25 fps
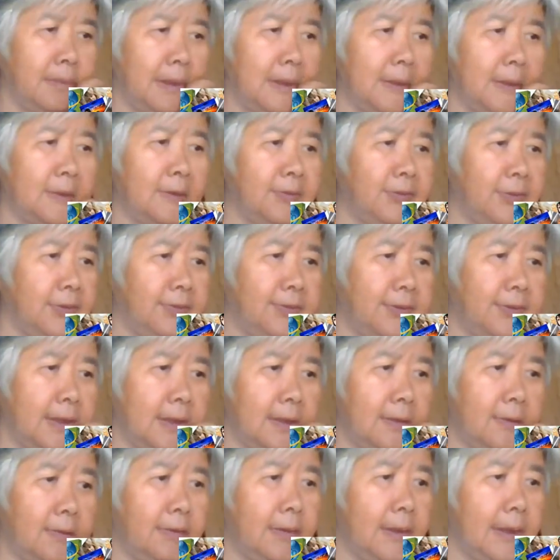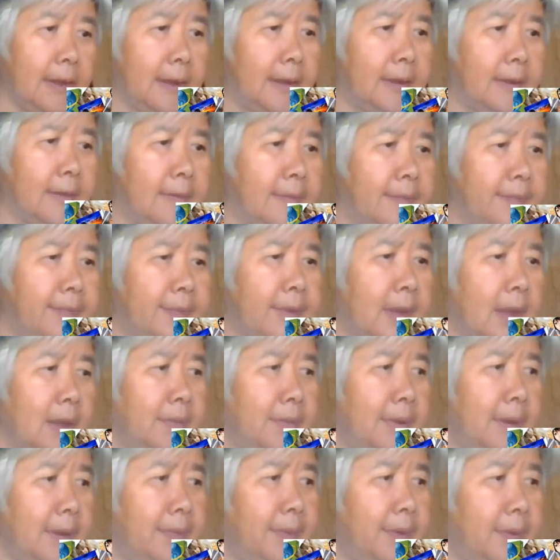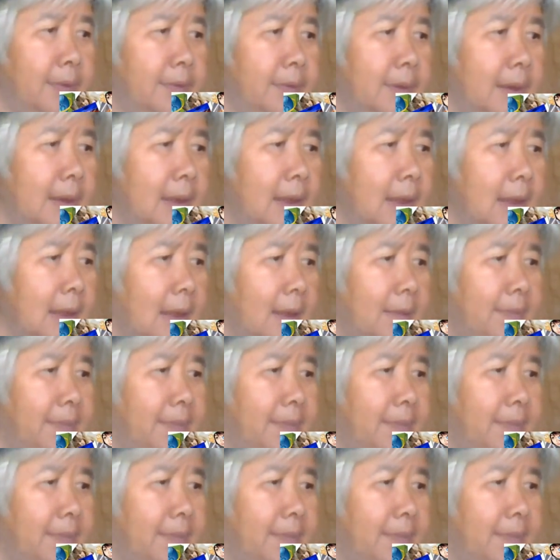Page 53. People reading